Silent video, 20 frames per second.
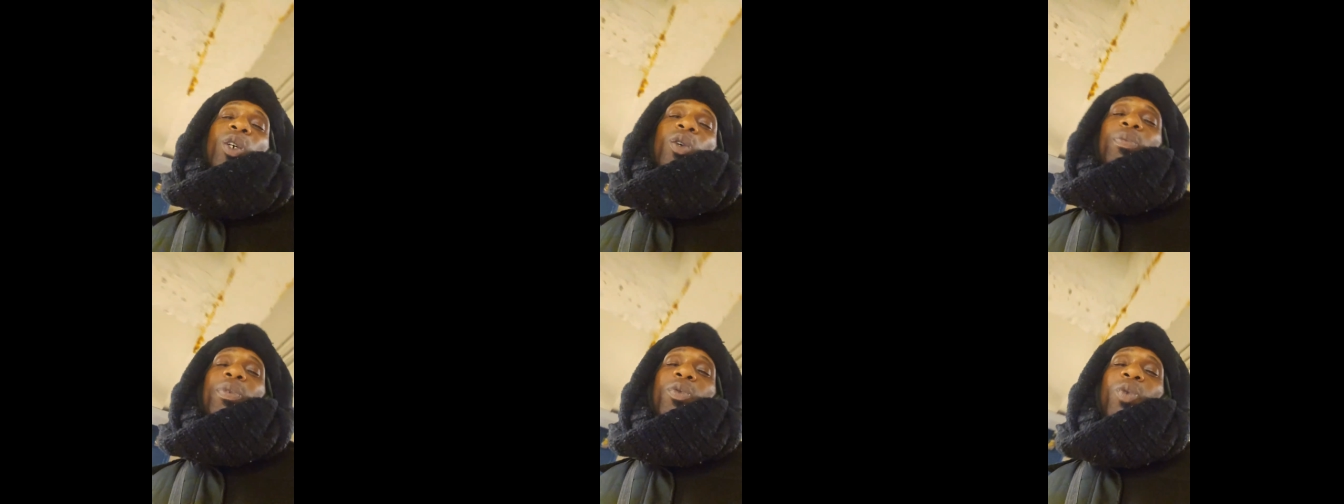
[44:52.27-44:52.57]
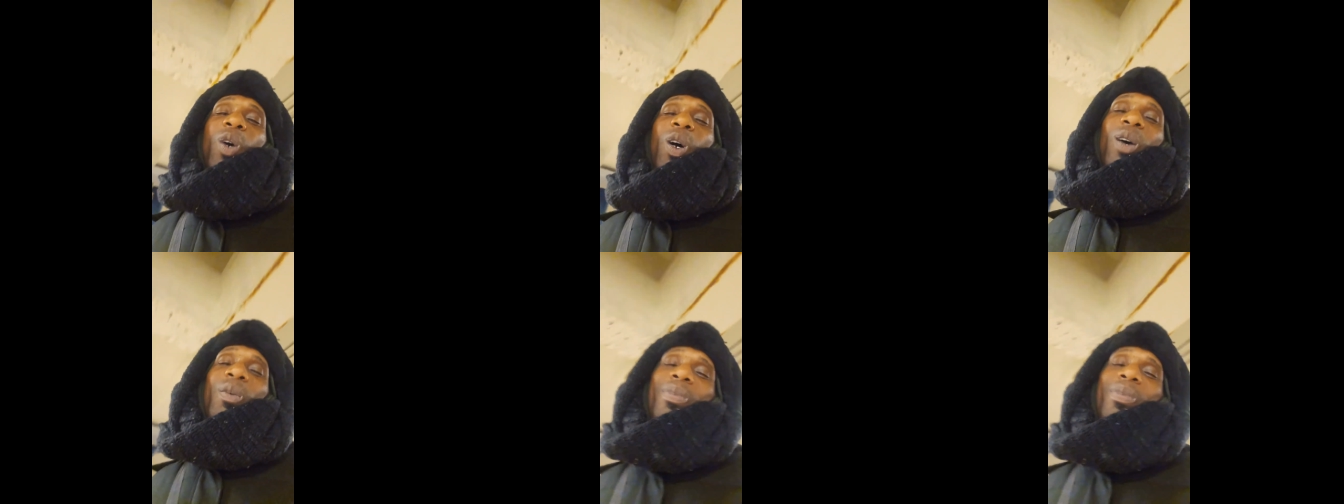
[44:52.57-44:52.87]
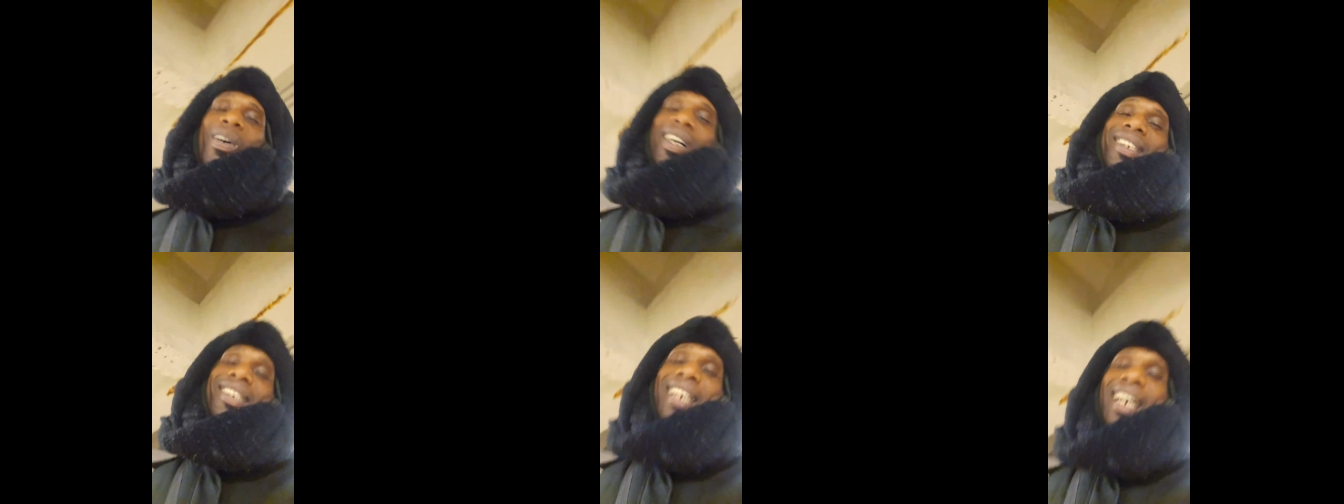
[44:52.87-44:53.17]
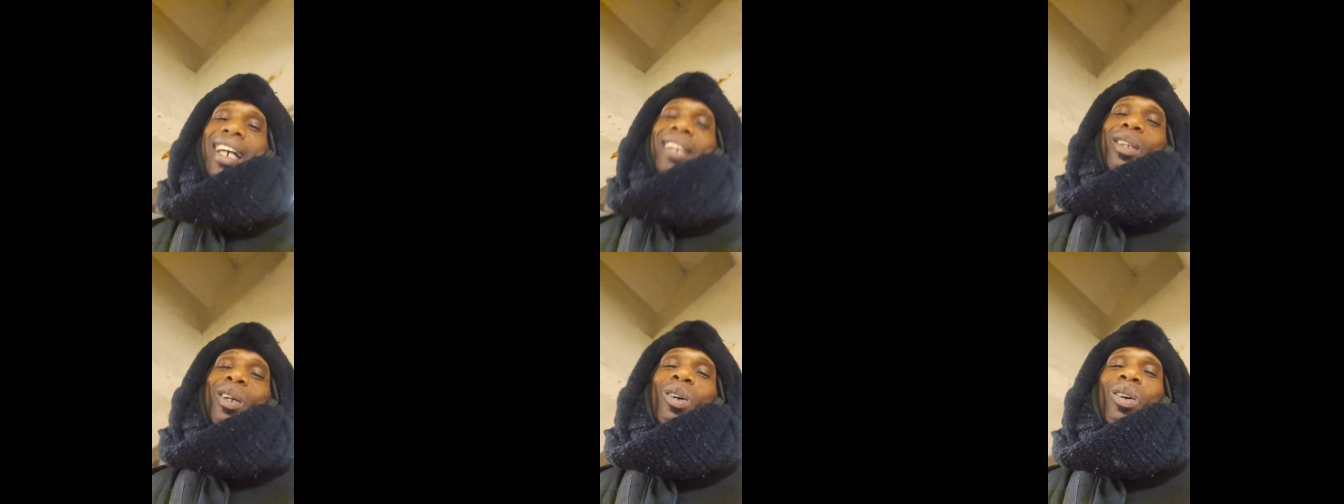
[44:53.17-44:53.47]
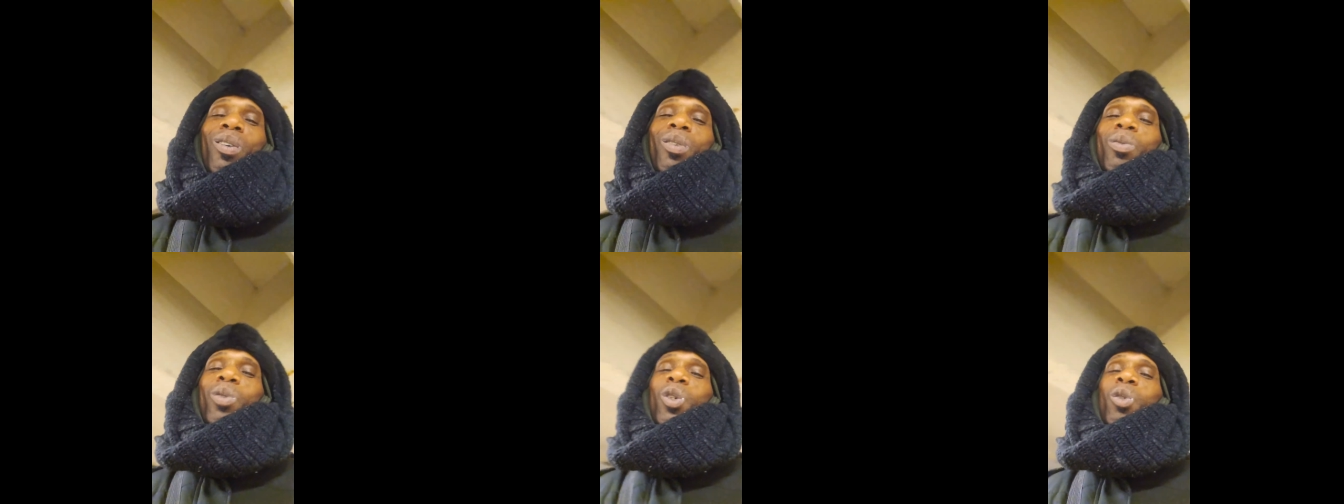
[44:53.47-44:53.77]
be worried about that,
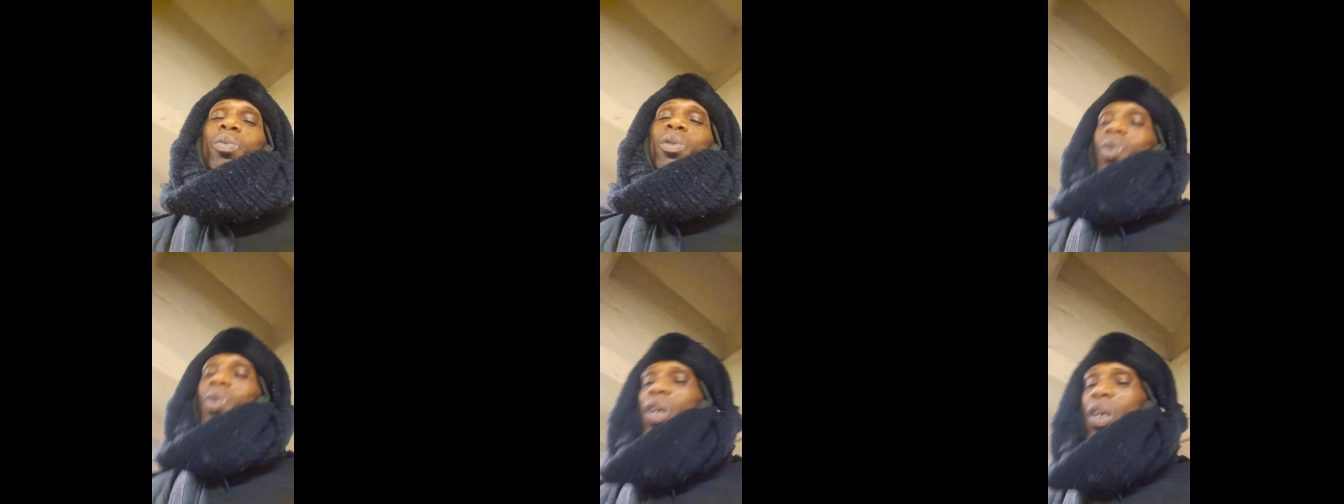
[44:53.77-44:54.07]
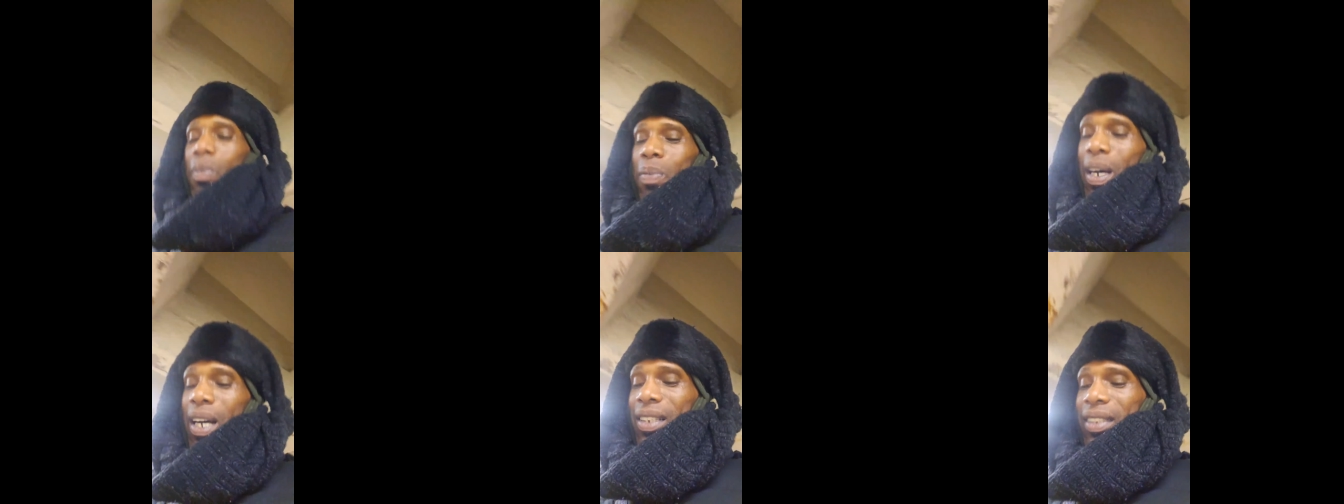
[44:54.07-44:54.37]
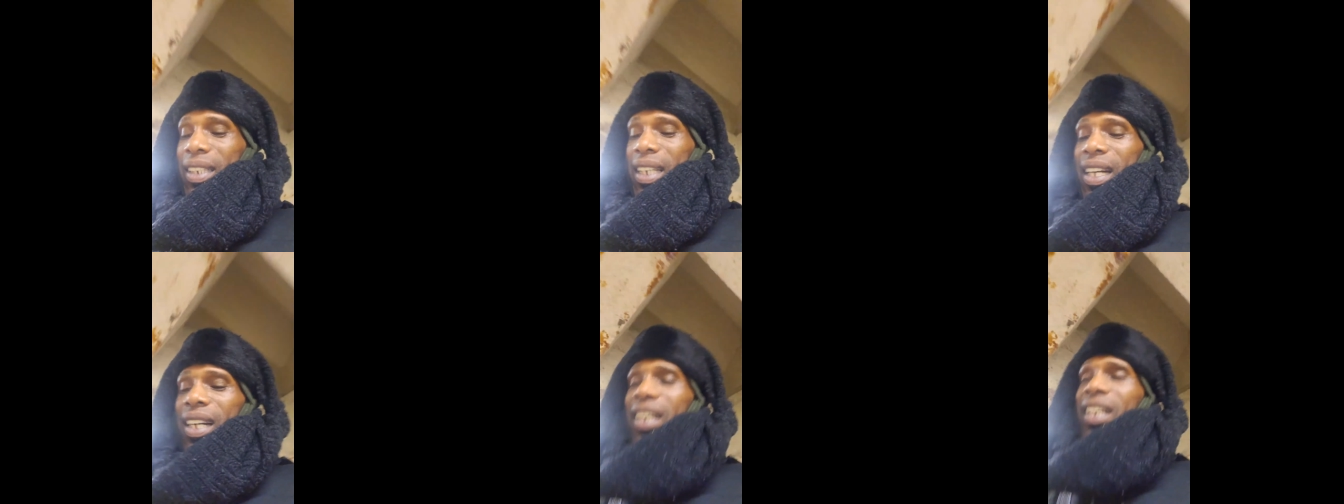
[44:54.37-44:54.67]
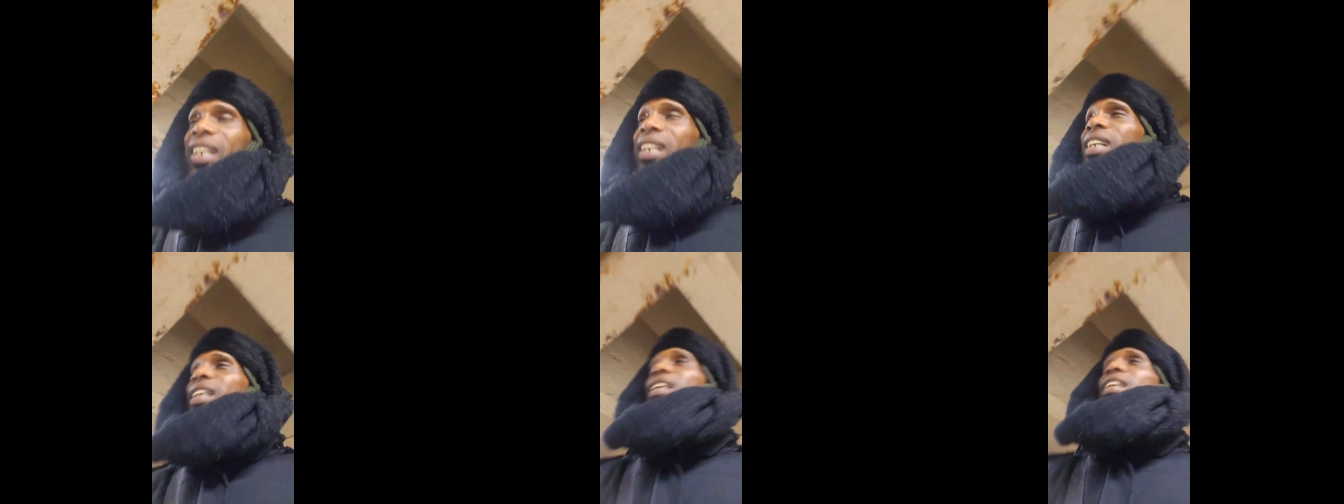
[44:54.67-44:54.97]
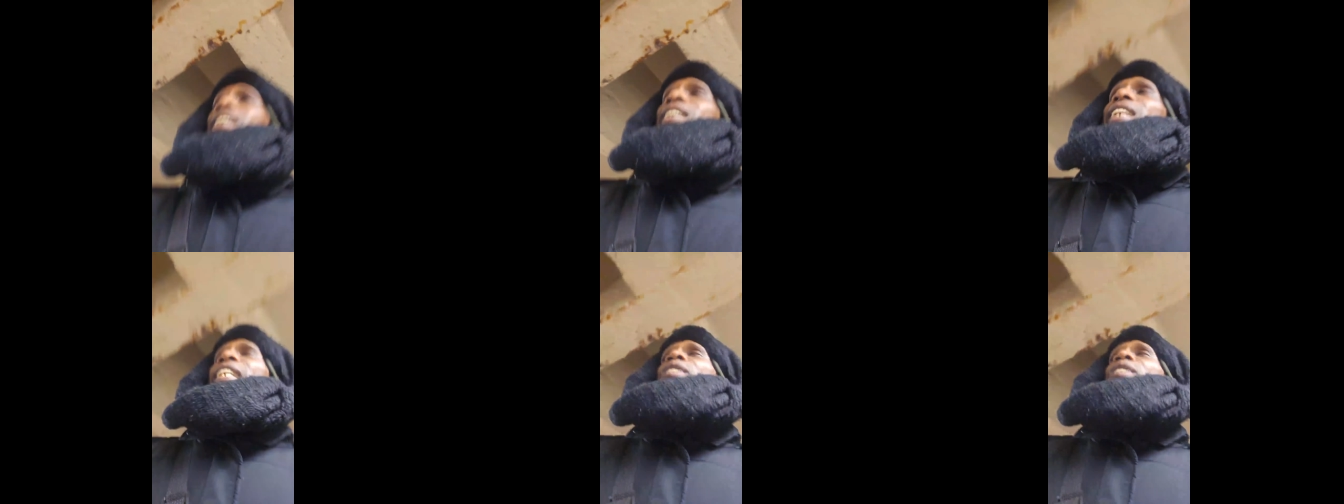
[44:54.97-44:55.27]
though. We won't be worried about that.
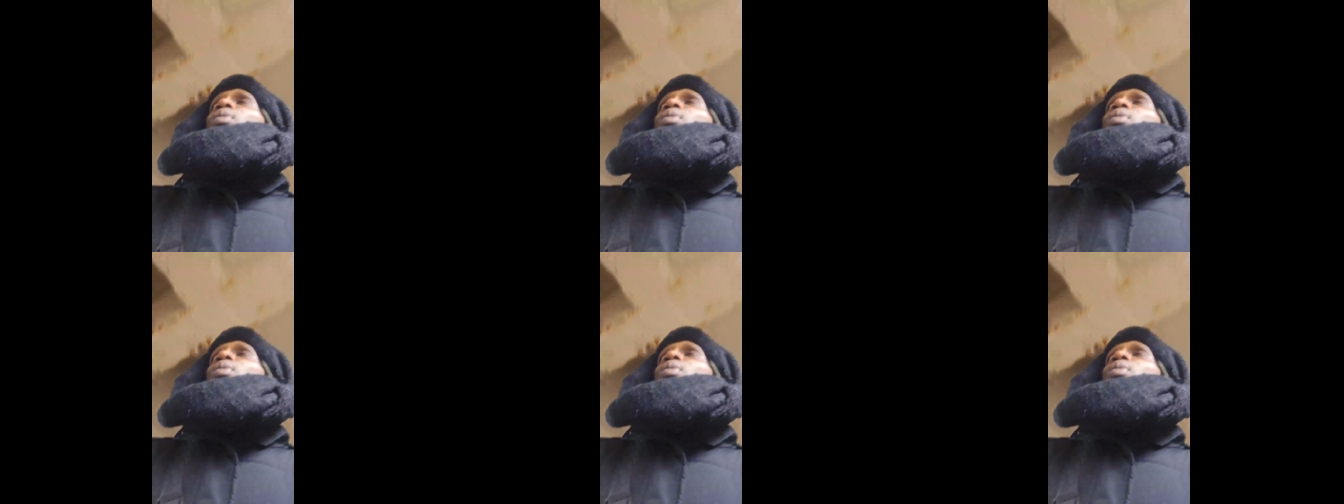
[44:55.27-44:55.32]
That's what